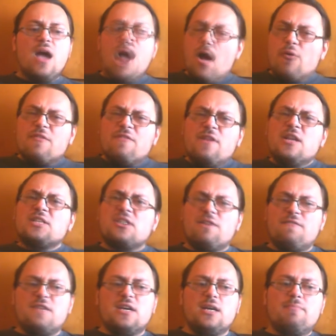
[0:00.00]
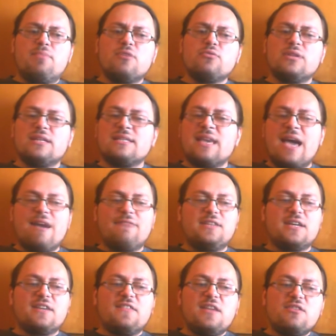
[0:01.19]
Our philosophical opponents have the
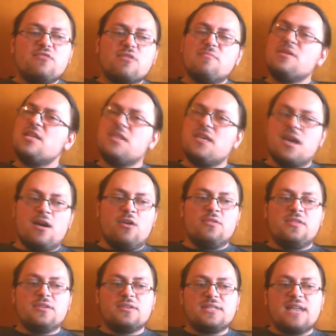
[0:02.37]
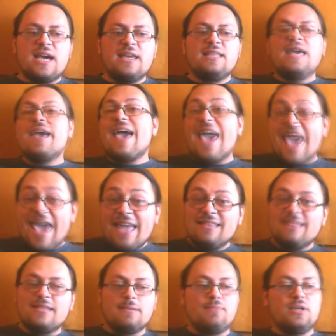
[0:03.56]
cathedral media on their side and
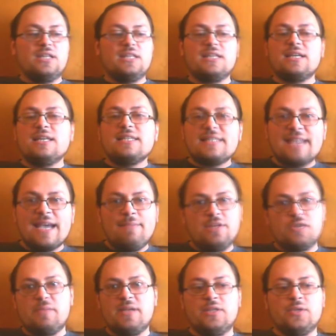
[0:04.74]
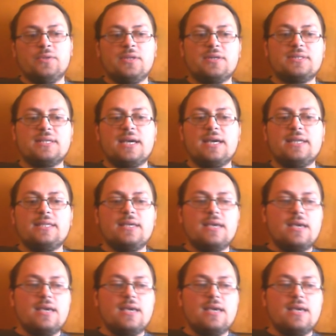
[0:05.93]
the political establishment on their side.